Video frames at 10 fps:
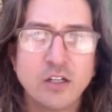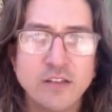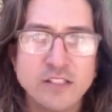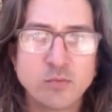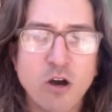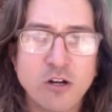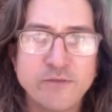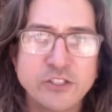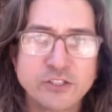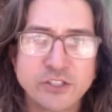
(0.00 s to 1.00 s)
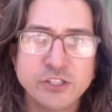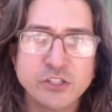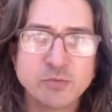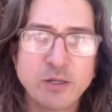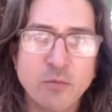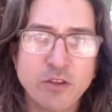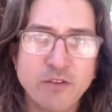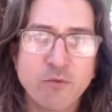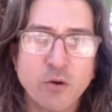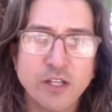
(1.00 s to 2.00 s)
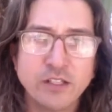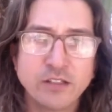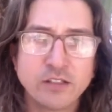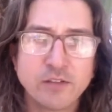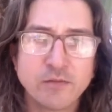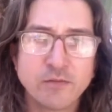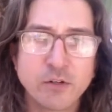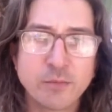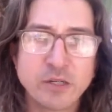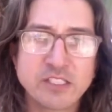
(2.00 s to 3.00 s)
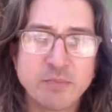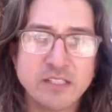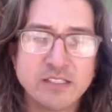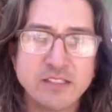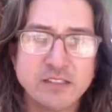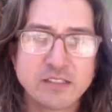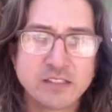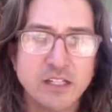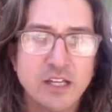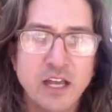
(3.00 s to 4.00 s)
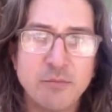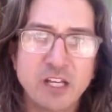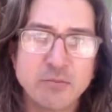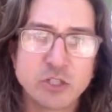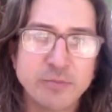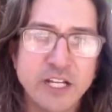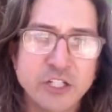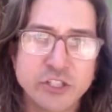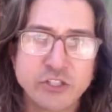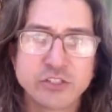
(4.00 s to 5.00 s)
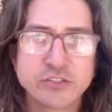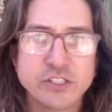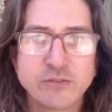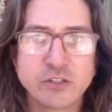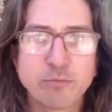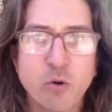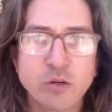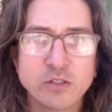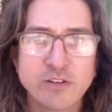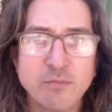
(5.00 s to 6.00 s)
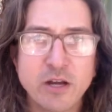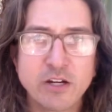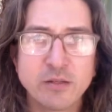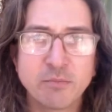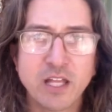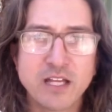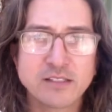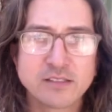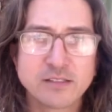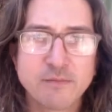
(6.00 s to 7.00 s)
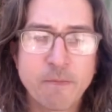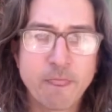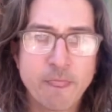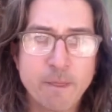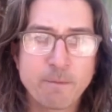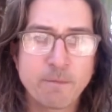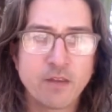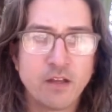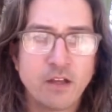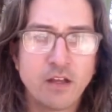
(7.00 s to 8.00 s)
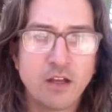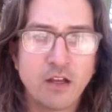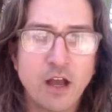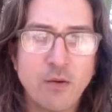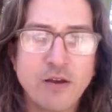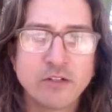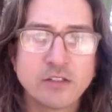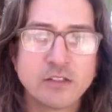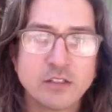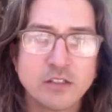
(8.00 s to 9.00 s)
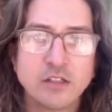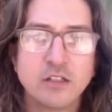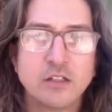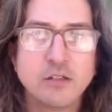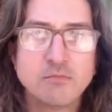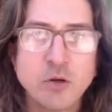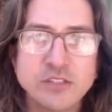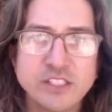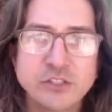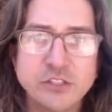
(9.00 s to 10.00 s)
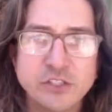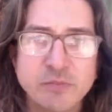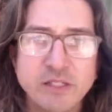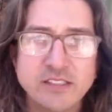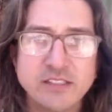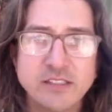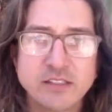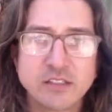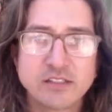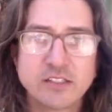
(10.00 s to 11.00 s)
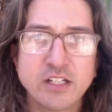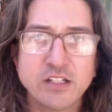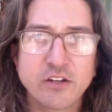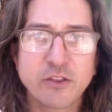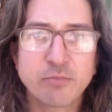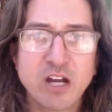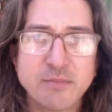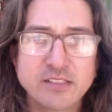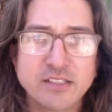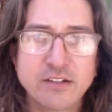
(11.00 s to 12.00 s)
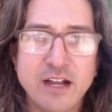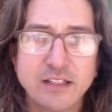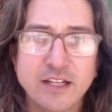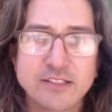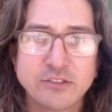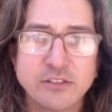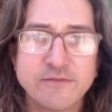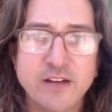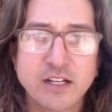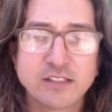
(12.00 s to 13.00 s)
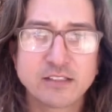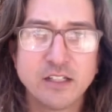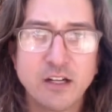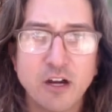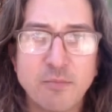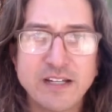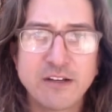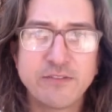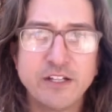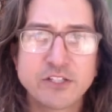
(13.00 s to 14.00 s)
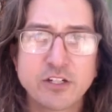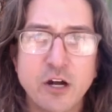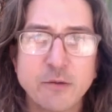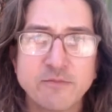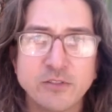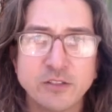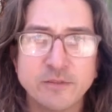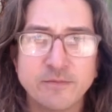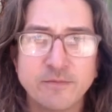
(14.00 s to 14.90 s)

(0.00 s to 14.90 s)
These water features are used by more than 40 vertebrate species and become germination nurseries for important riparian plants. However, most introduced species are studied under the premise that their ecological effects are by definition harmful.